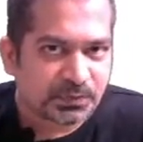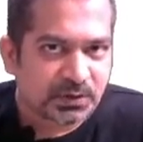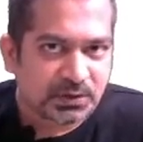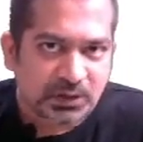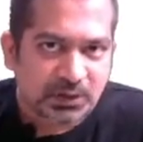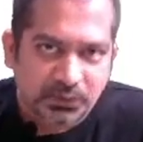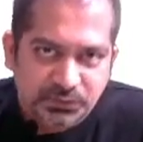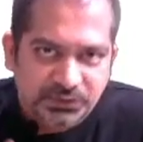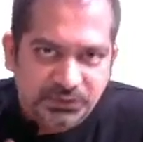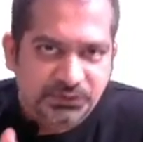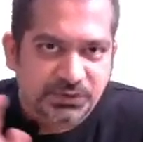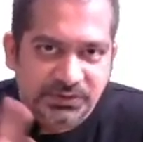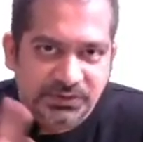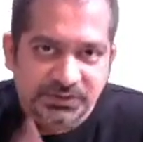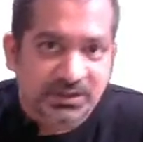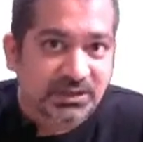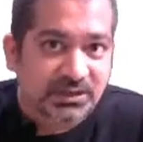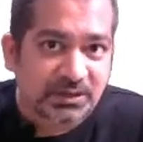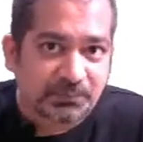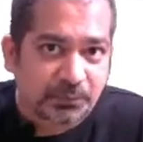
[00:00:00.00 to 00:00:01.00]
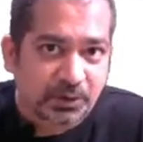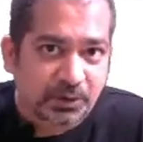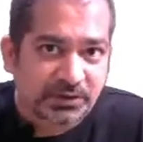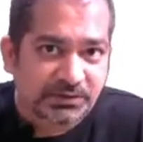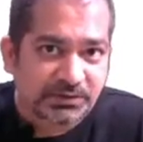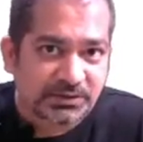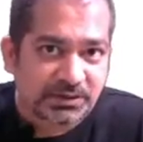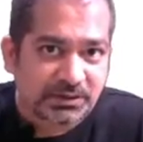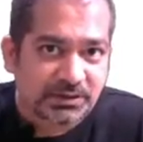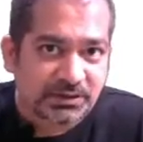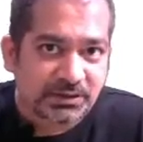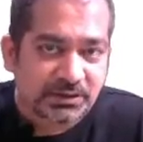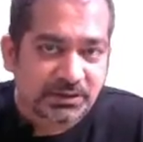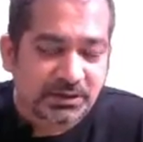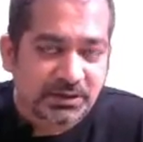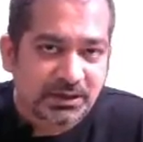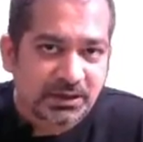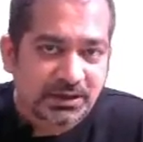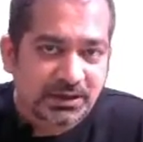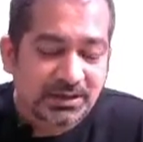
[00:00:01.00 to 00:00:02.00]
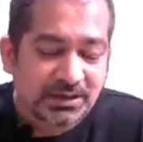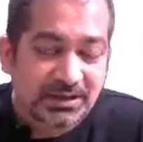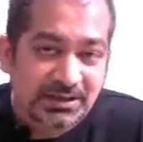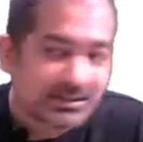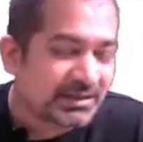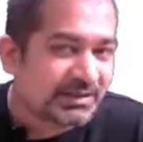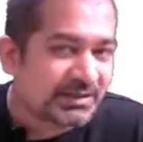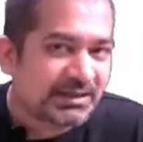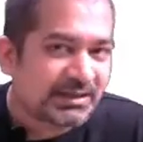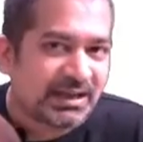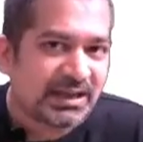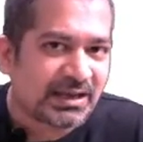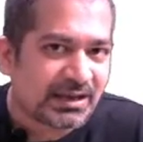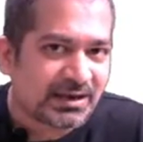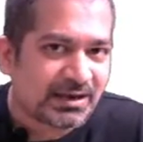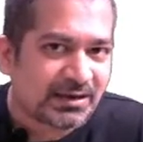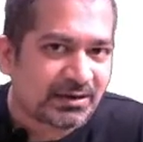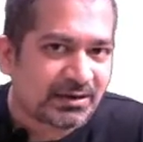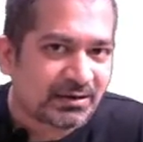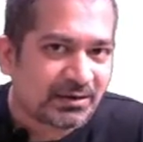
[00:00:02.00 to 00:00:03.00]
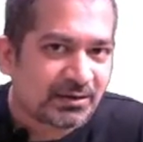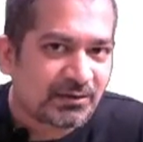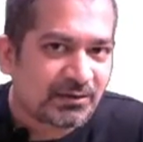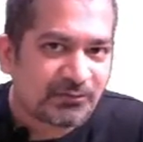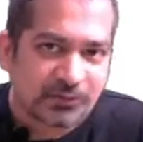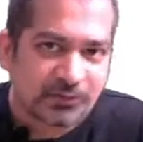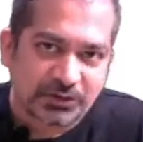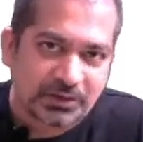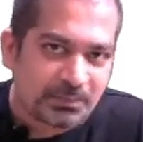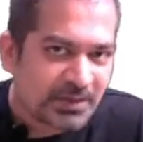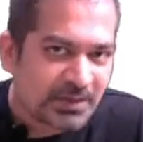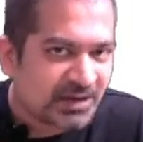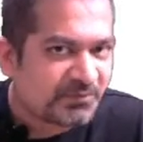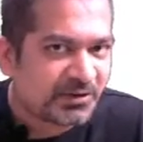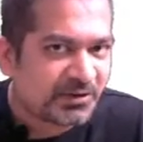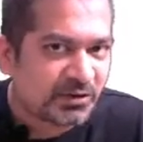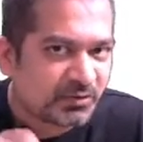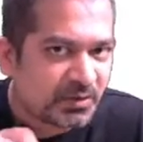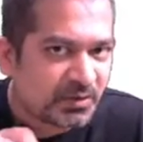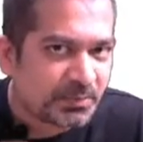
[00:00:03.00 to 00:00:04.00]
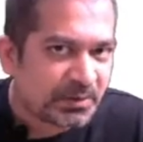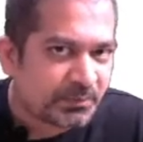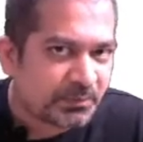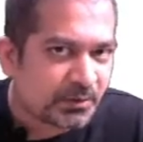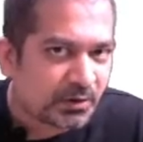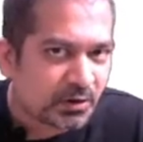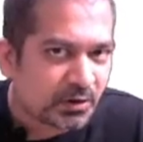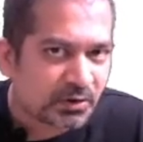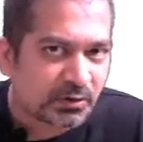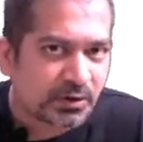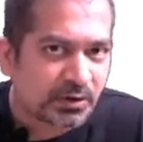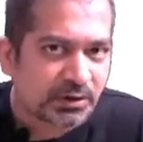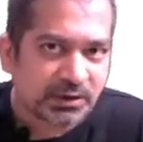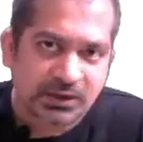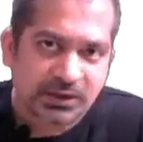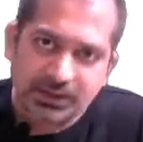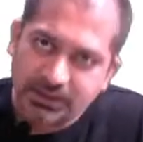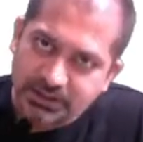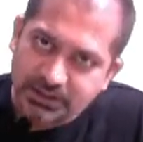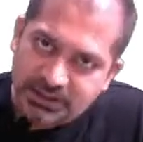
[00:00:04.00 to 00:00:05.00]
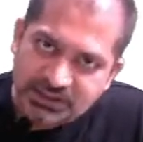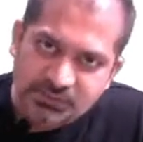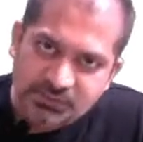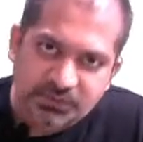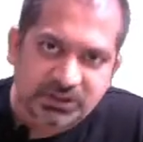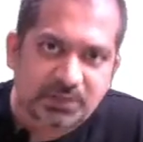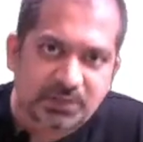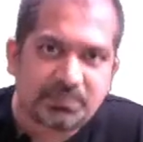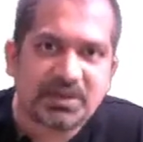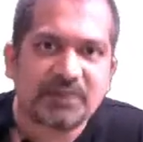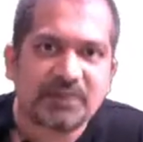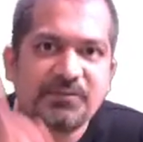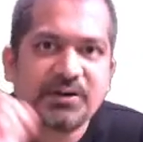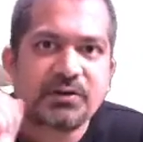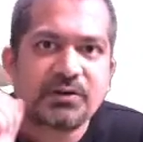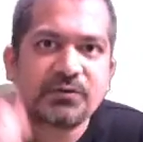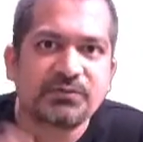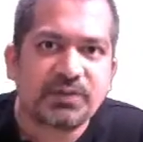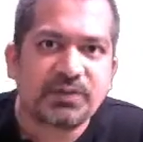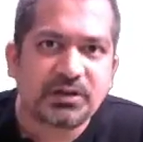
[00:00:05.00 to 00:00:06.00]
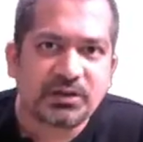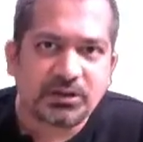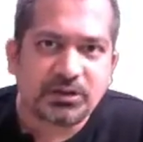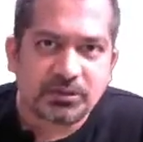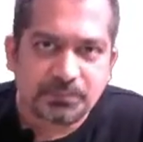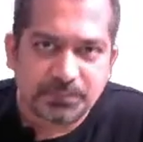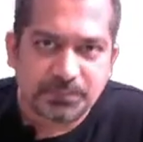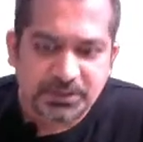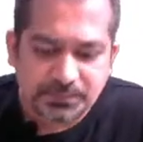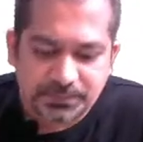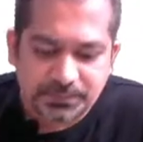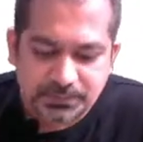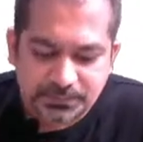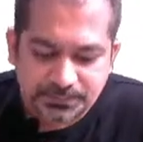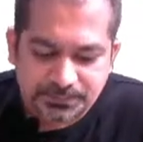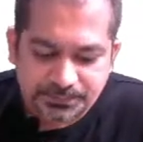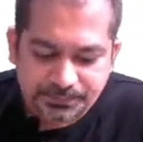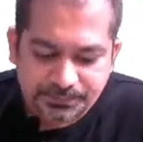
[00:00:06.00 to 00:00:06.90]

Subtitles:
Now this restrictive policy, is it taken for the benefit of the people or not? Yes, for the benefit of the people.